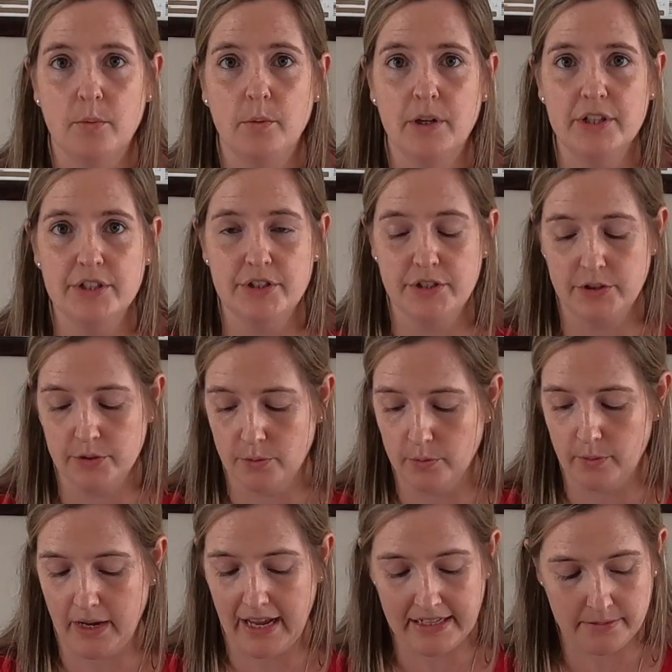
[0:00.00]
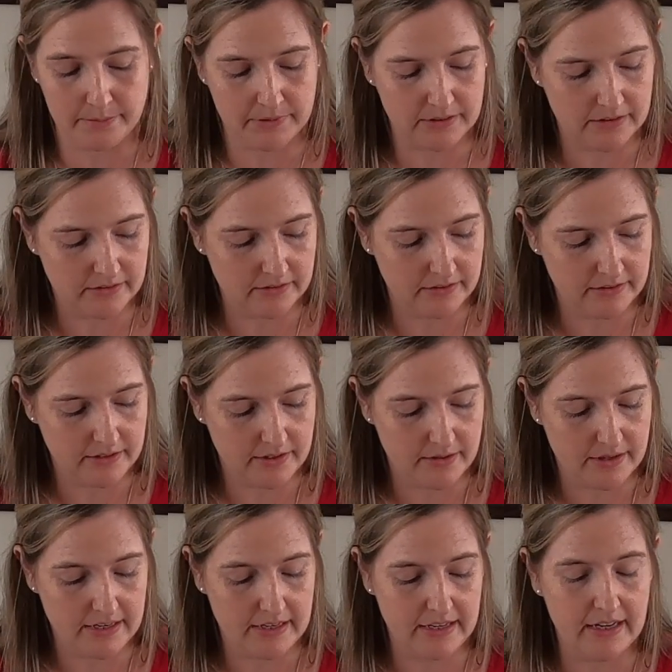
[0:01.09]
Was your animal
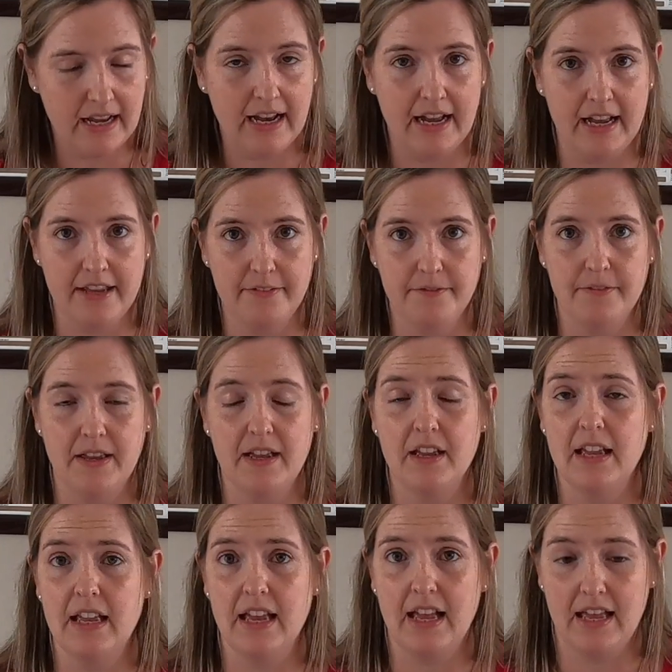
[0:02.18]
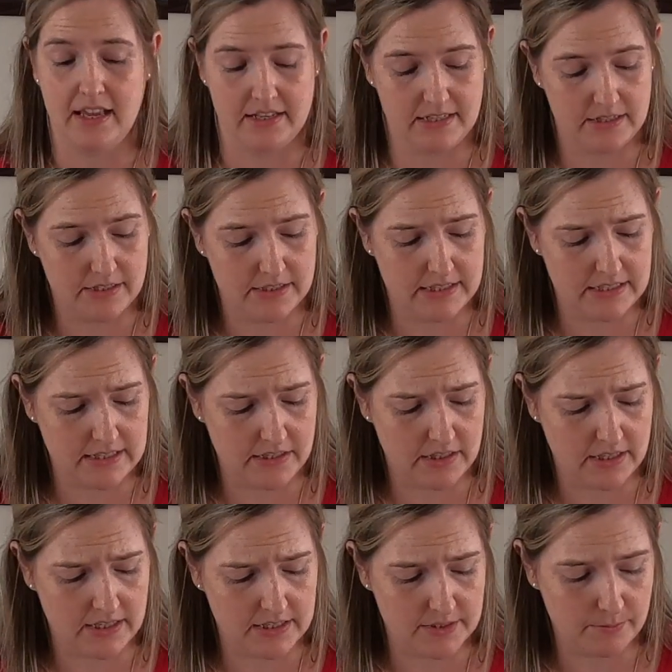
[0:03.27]
live? Did
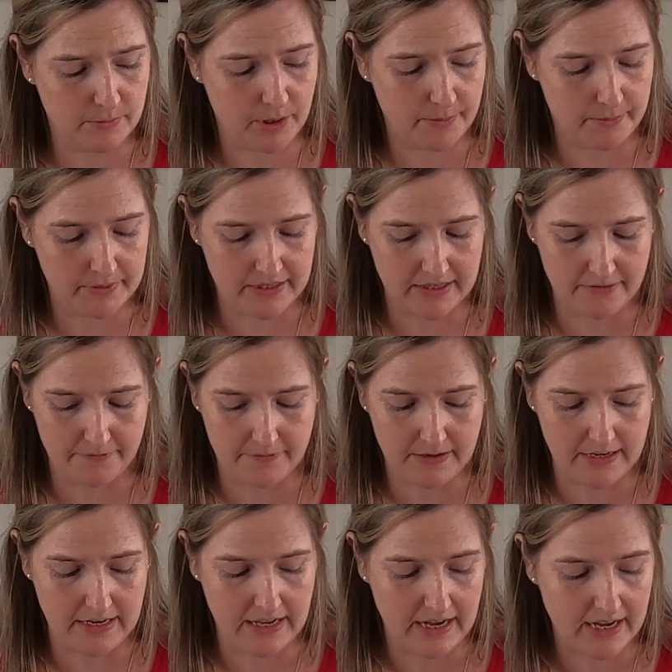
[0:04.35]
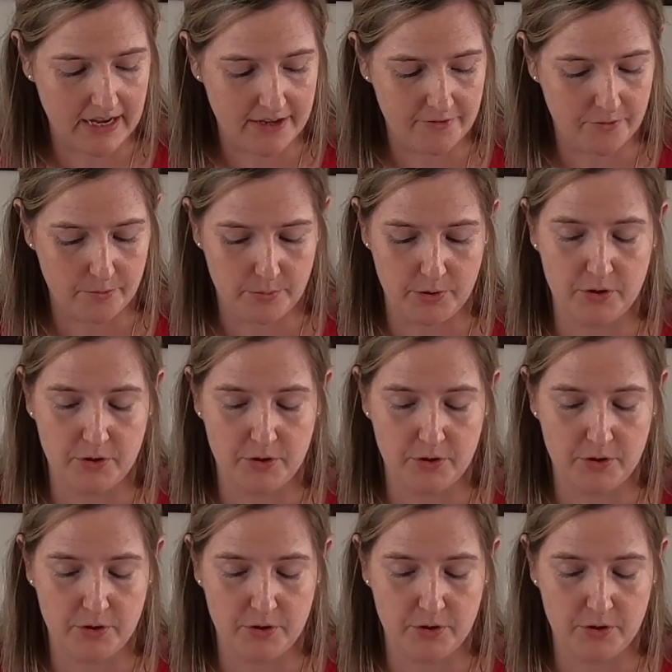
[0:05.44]
his mom give live